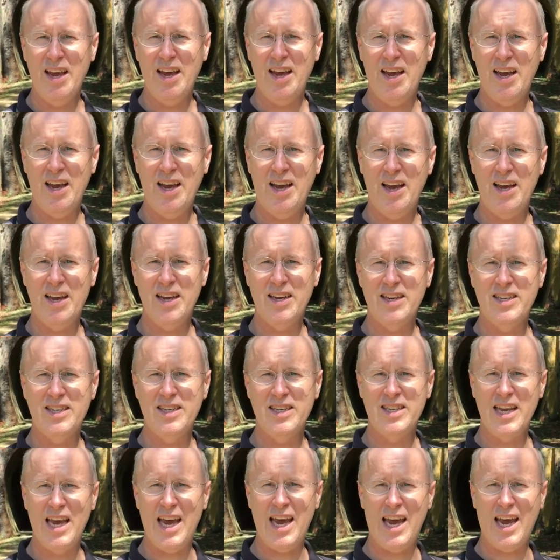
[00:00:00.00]
And
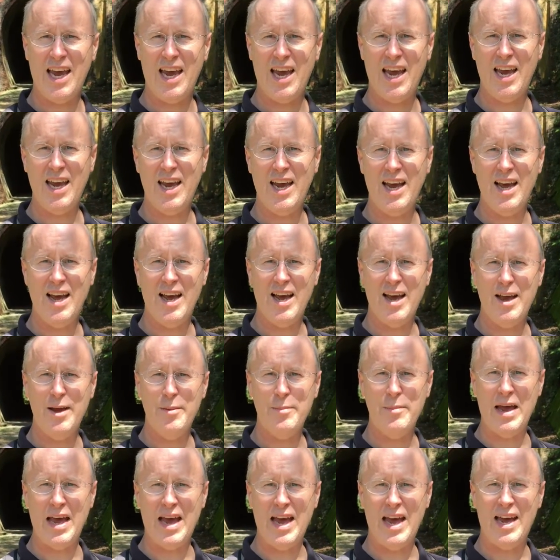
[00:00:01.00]
today
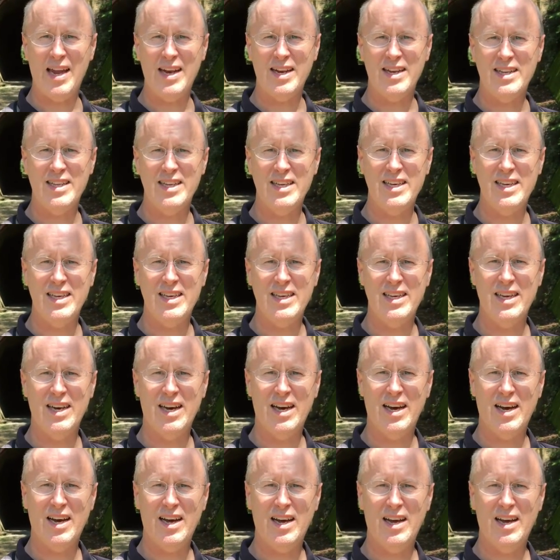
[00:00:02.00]
I'm at the